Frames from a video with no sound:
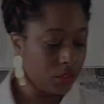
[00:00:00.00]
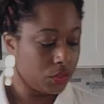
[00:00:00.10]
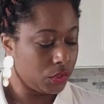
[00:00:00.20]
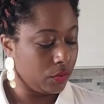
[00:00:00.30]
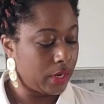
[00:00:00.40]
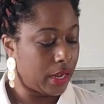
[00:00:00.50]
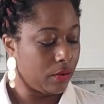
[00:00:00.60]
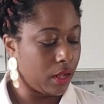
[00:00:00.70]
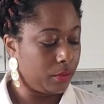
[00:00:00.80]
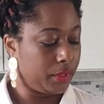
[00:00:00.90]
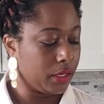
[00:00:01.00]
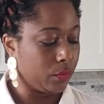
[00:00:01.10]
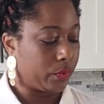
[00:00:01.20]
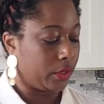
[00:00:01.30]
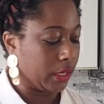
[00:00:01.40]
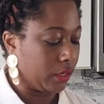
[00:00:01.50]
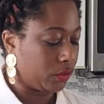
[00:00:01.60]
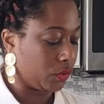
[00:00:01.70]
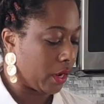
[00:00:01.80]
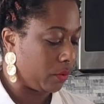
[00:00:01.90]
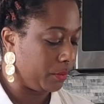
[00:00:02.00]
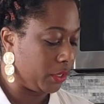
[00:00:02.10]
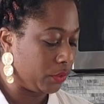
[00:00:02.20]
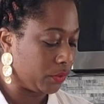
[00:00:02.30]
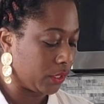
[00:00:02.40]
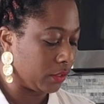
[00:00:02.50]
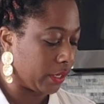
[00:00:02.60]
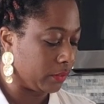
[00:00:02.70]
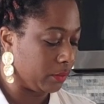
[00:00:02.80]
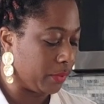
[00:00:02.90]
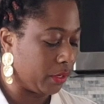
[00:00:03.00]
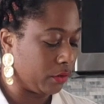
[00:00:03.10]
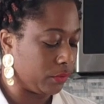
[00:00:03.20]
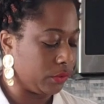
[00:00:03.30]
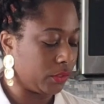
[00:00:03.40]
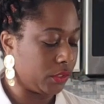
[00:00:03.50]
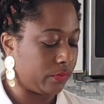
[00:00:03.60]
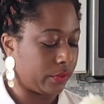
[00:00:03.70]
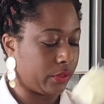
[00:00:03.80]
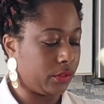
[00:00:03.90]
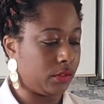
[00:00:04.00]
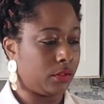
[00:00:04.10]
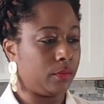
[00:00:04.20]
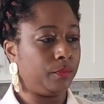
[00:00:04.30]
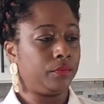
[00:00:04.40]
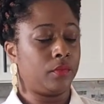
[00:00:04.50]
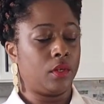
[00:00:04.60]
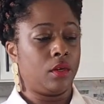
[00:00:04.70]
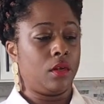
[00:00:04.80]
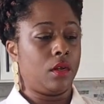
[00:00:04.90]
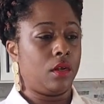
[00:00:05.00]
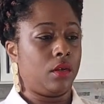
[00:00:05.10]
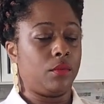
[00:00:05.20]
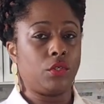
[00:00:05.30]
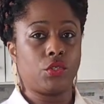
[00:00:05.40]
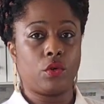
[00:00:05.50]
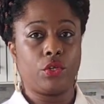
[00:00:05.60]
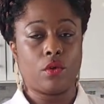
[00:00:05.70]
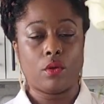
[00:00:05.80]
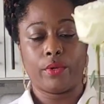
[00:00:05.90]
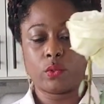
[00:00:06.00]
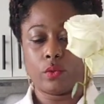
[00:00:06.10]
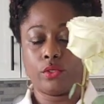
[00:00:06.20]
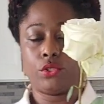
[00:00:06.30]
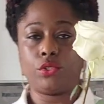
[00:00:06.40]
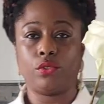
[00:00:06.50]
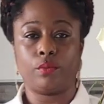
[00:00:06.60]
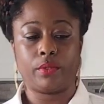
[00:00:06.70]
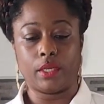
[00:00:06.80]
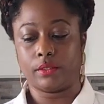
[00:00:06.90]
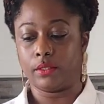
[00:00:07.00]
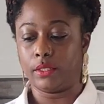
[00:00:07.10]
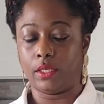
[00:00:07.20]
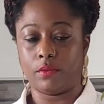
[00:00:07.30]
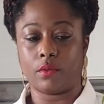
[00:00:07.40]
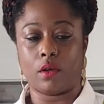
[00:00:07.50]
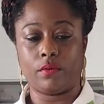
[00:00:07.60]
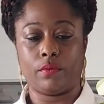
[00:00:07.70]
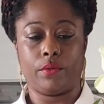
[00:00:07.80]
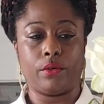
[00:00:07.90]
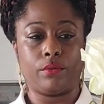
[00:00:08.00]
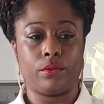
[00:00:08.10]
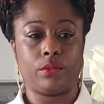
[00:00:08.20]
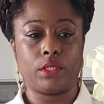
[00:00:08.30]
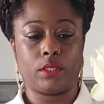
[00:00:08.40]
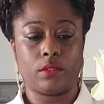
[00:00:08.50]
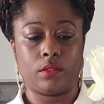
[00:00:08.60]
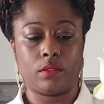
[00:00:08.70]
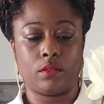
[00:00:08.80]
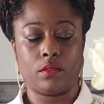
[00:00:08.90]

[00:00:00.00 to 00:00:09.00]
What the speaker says: So now I'll begin working. So I will be using like the bigger roses first. So you always want to pluck the leaves off of your roses,